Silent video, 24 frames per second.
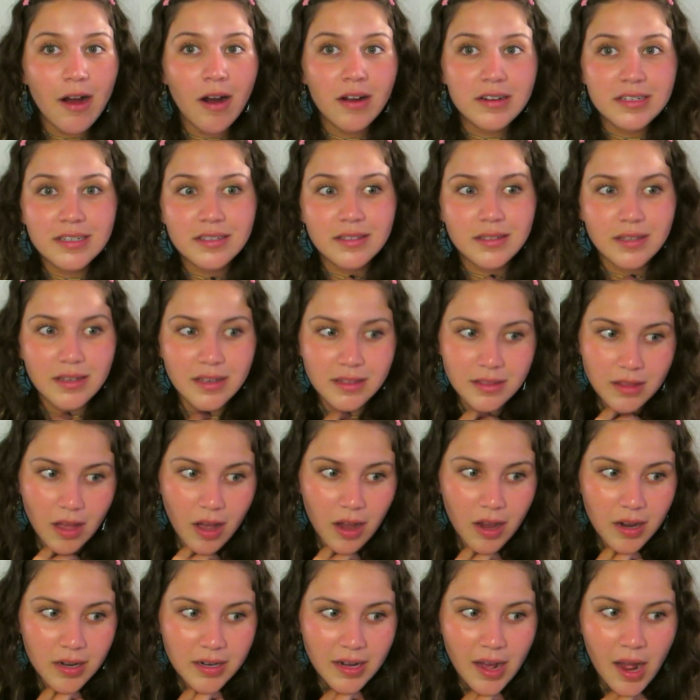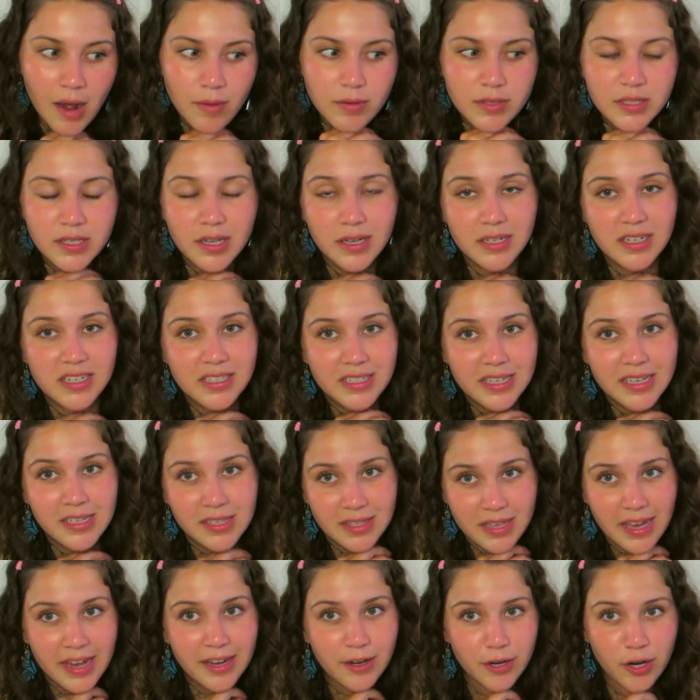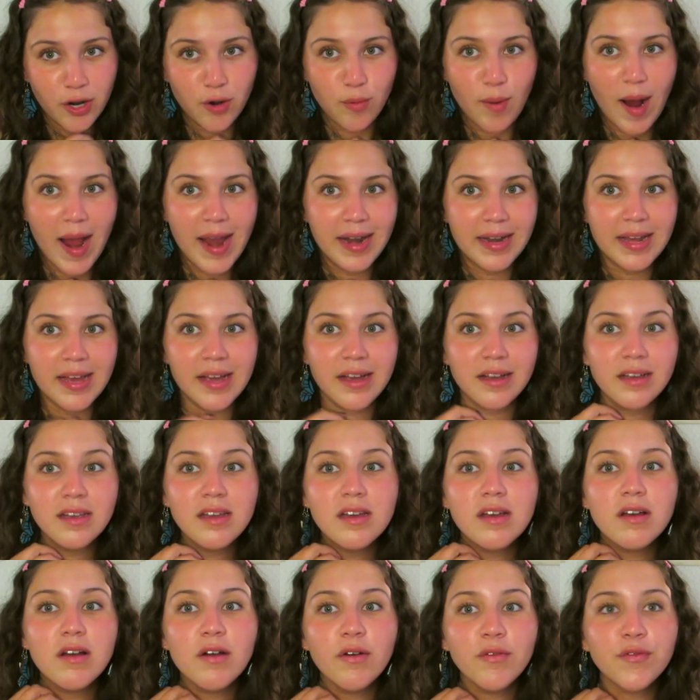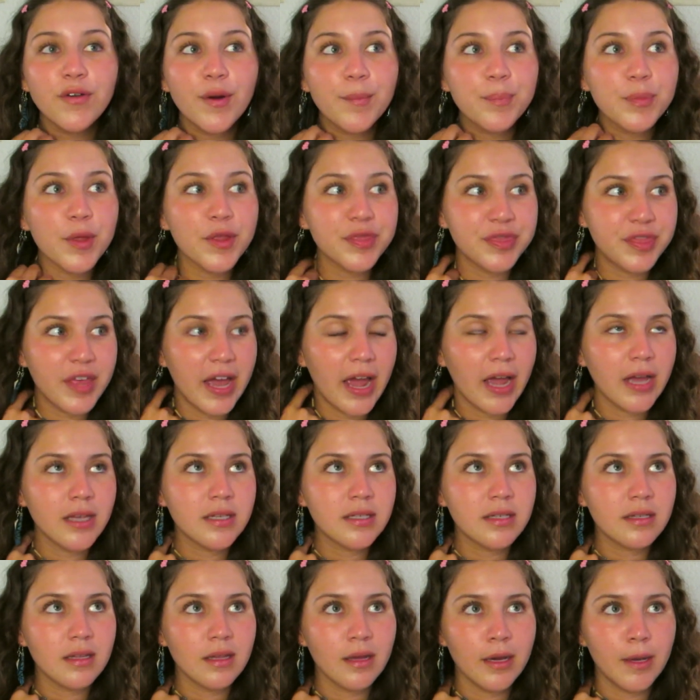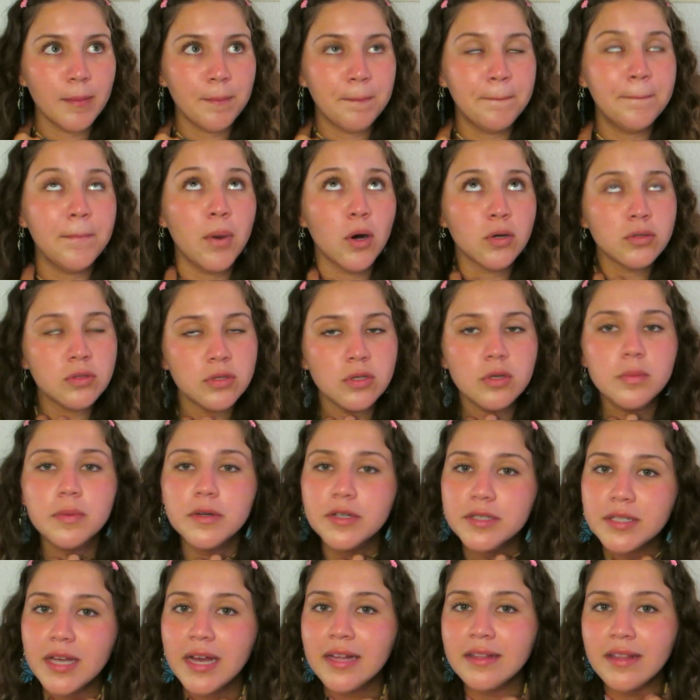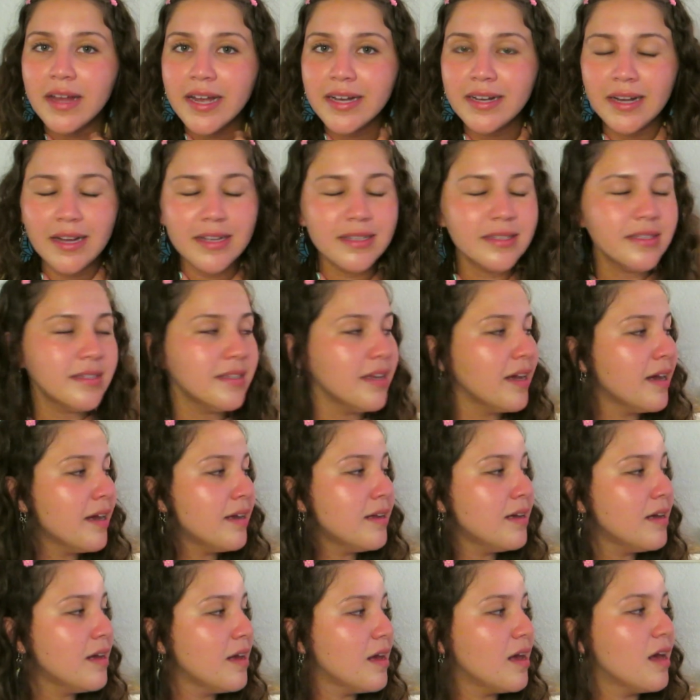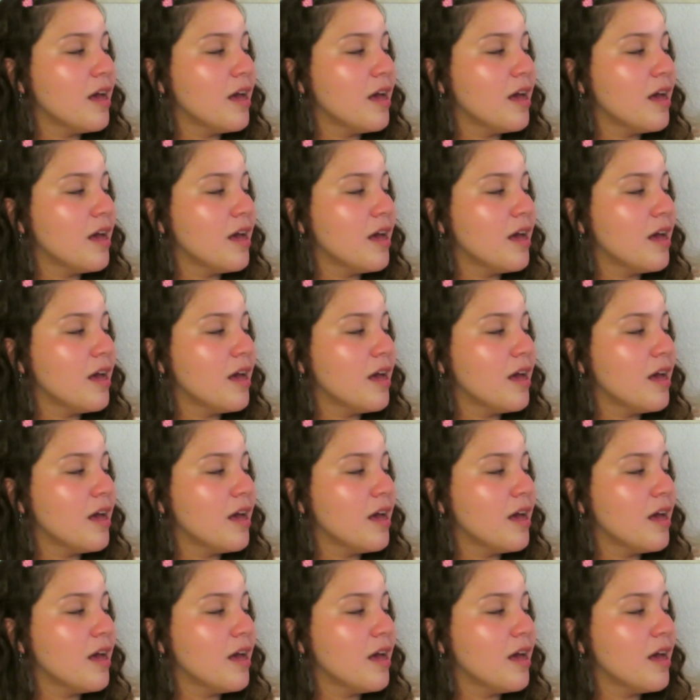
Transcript: honestly thought I was gonna dislike her writing from the things like booktubers I like had said,